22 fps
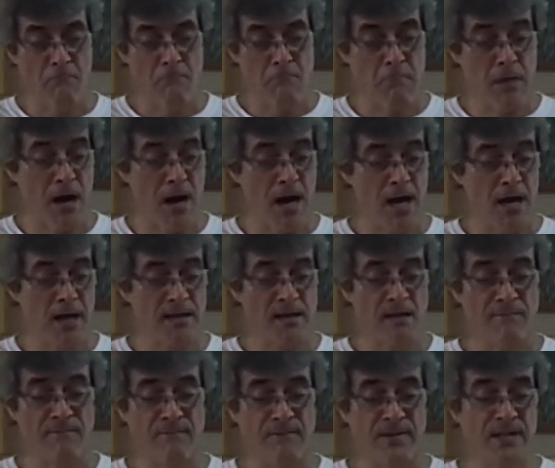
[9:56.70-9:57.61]
by
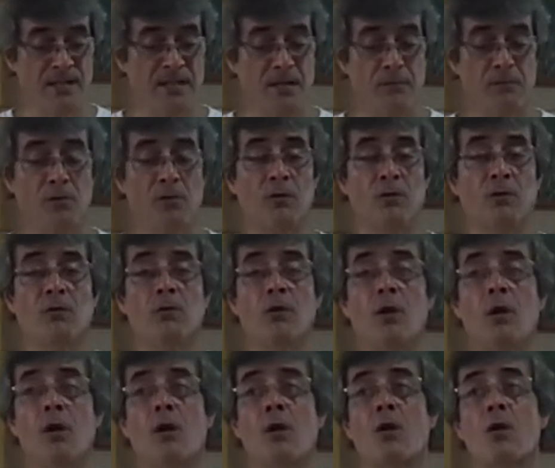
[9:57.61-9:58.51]
an invisible
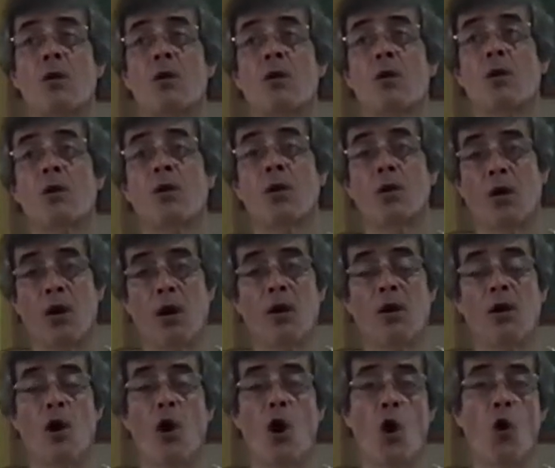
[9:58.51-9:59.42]

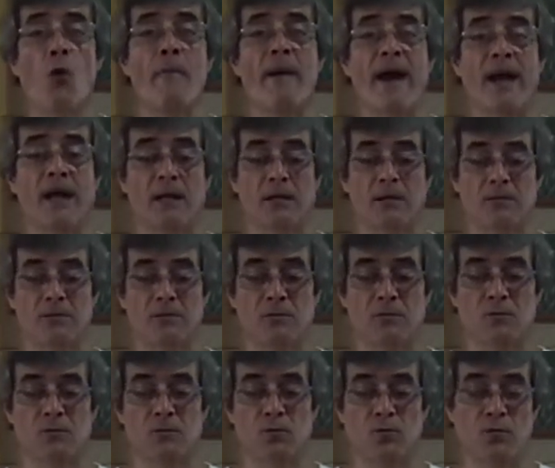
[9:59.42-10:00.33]
OMAC,
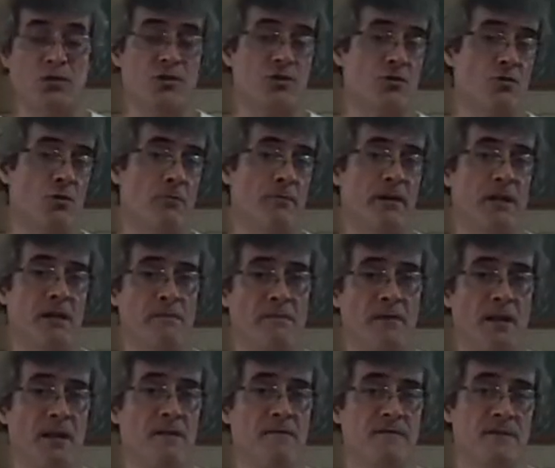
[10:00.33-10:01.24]
which nobody
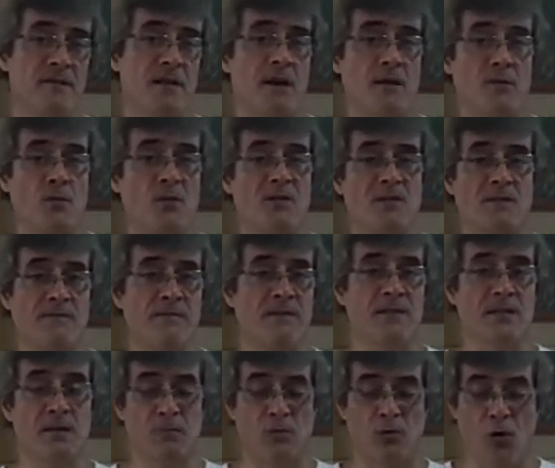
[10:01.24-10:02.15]
believes that it was
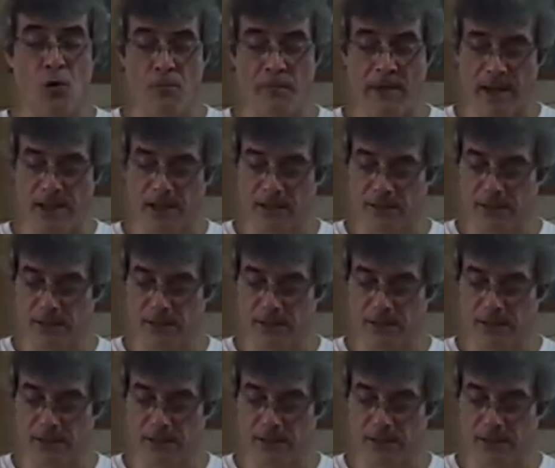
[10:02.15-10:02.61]
invisible OMAC.